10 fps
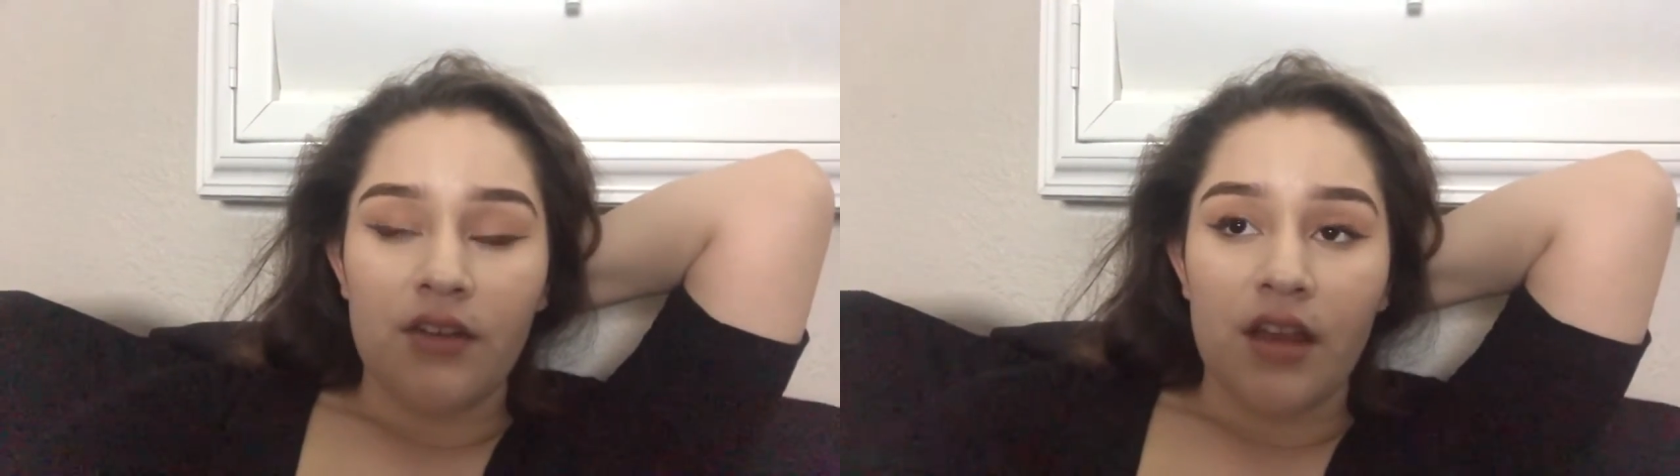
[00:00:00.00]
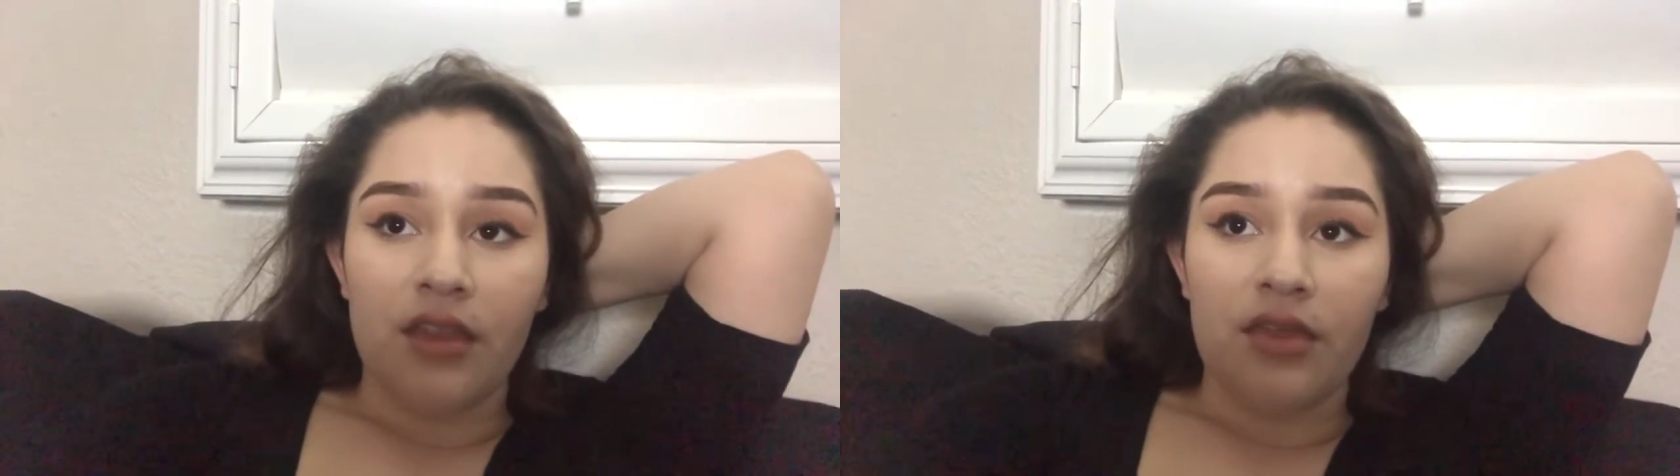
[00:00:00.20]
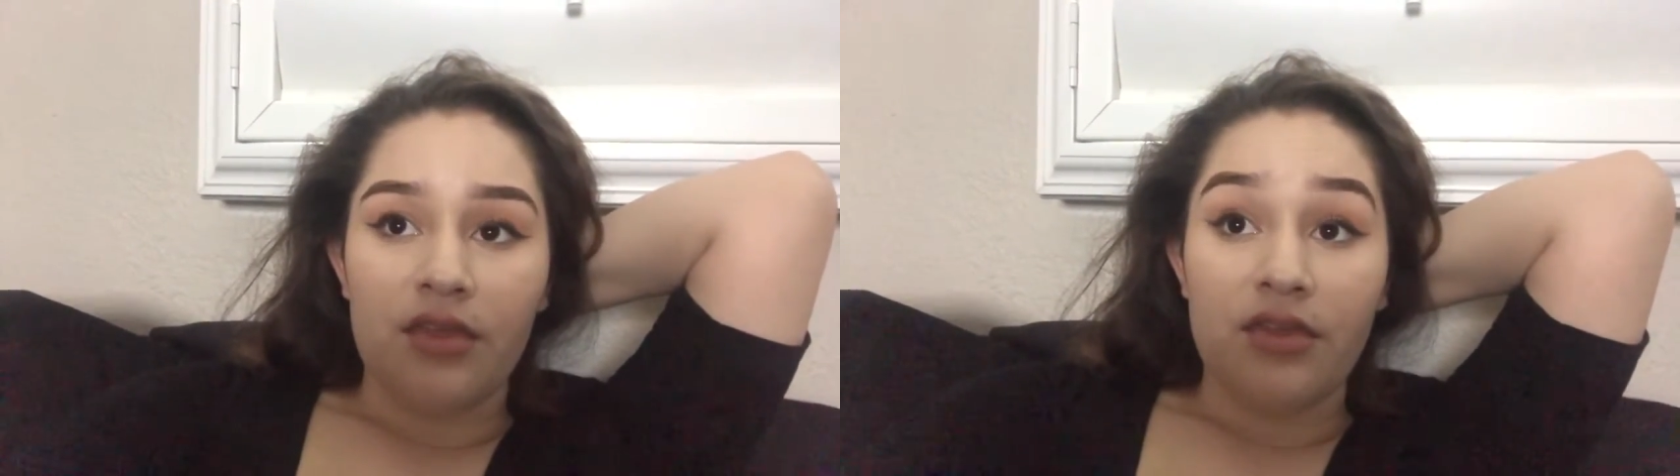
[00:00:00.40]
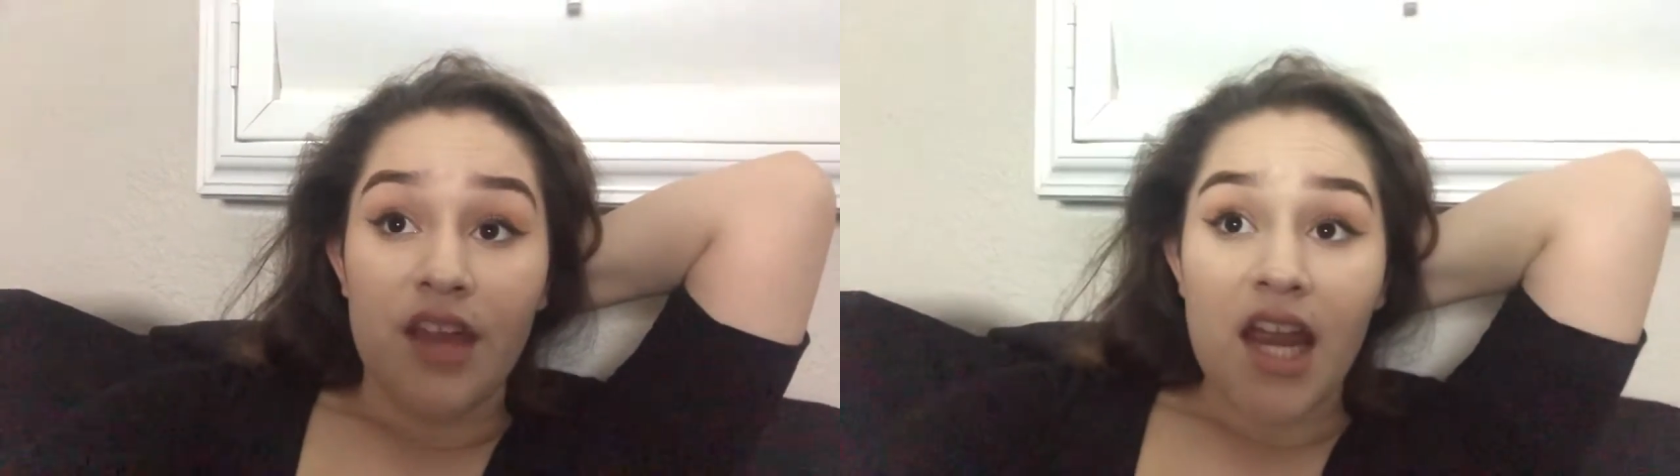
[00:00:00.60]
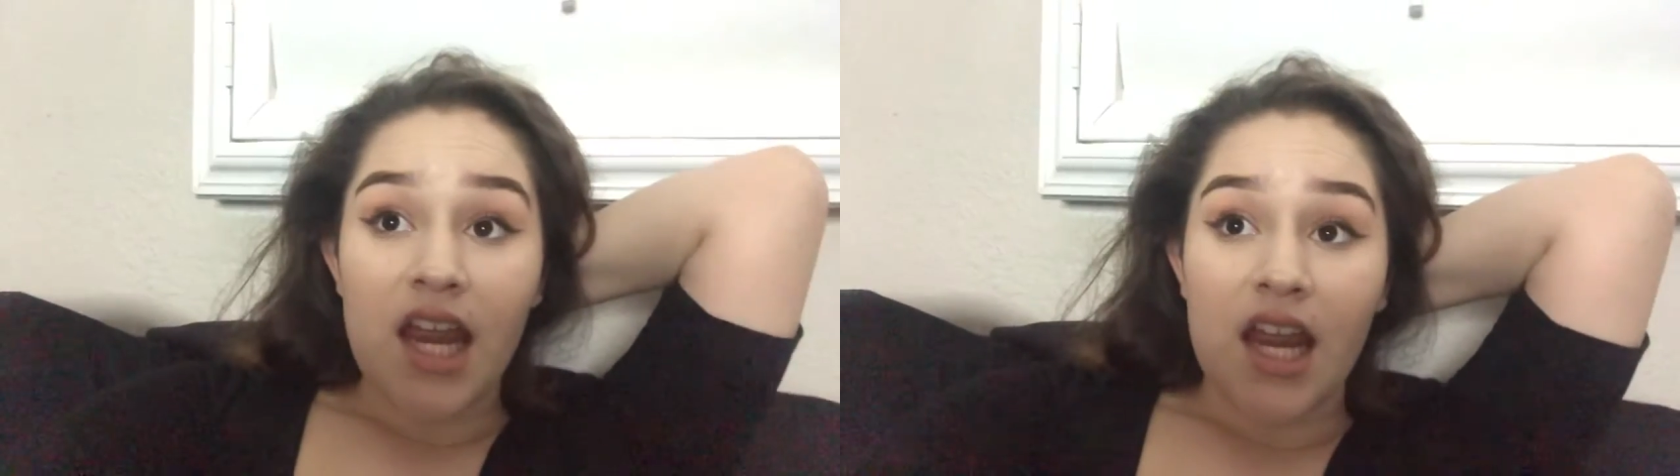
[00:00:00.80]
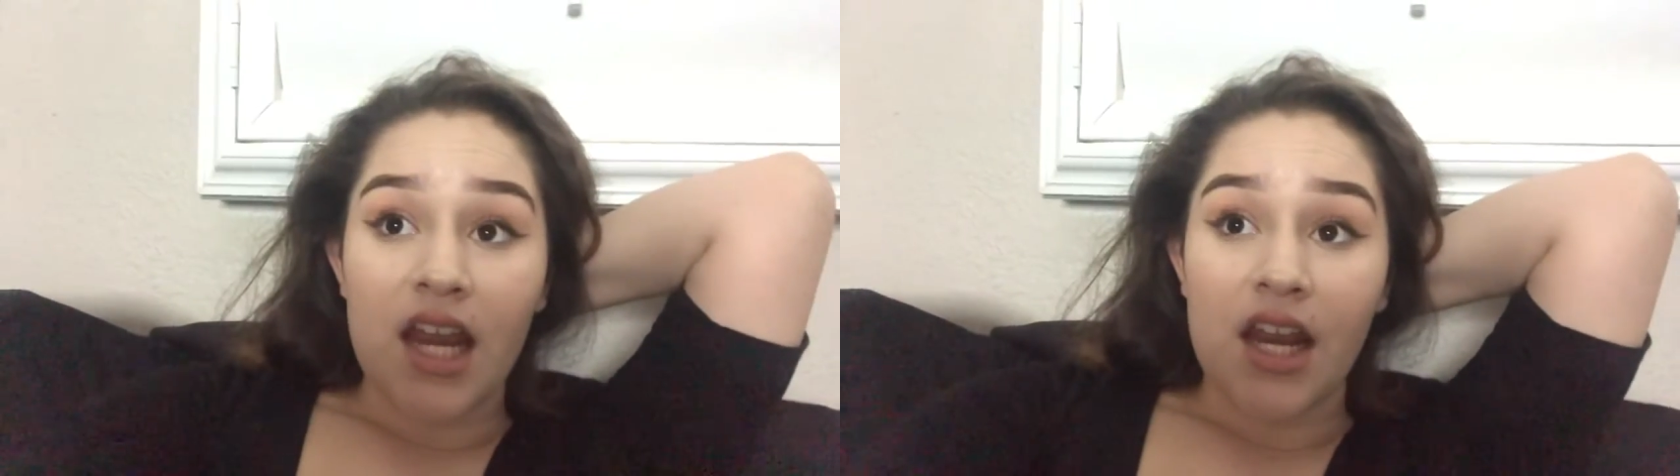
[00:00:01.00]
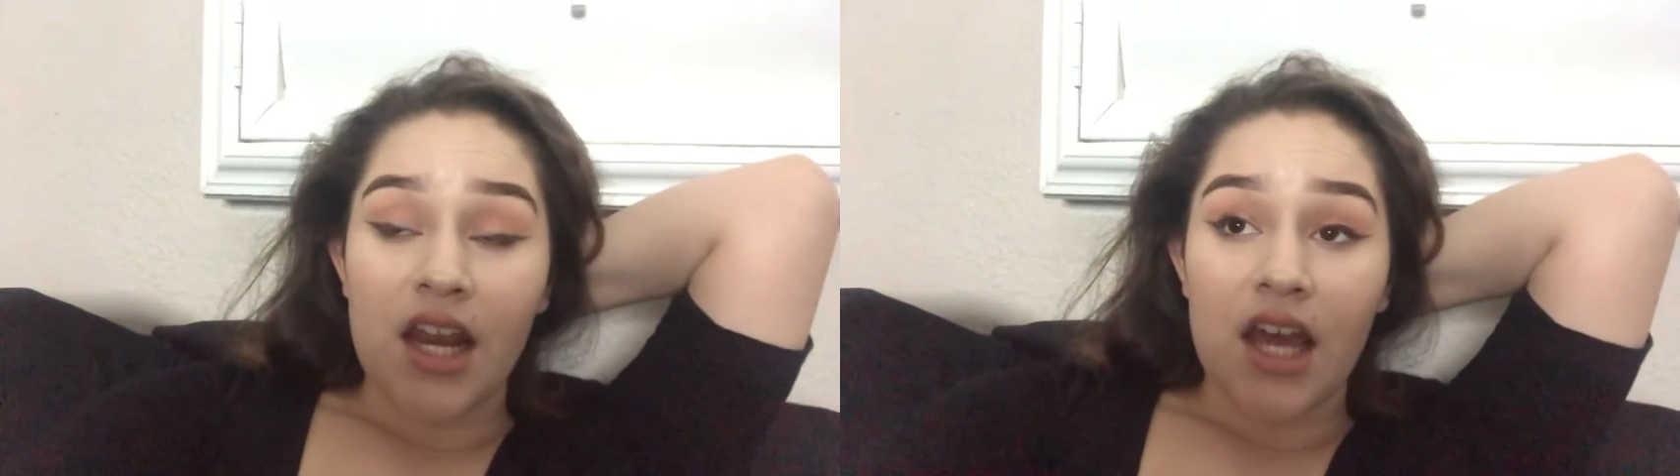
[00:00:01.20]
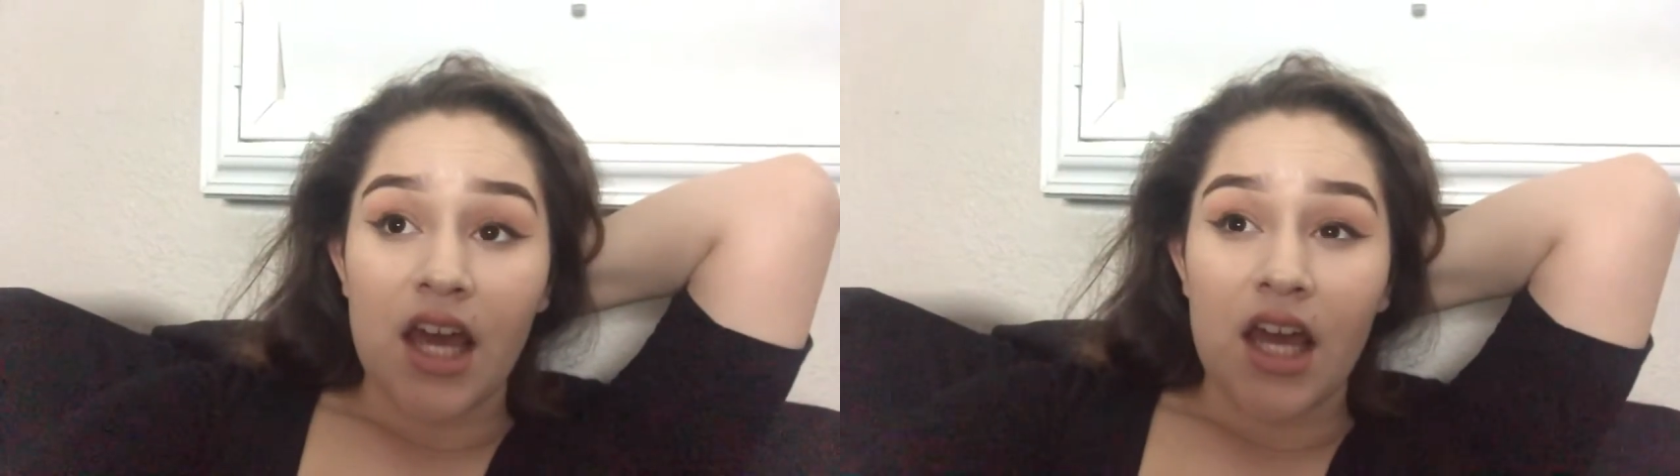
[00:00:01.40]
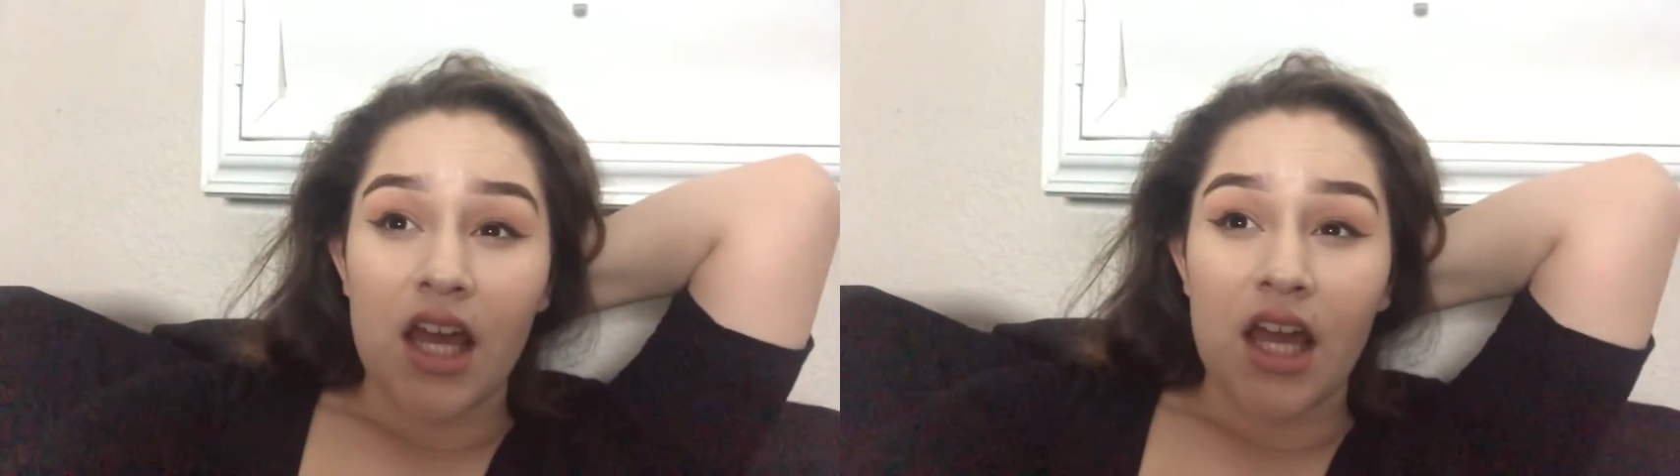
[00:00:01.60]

and then...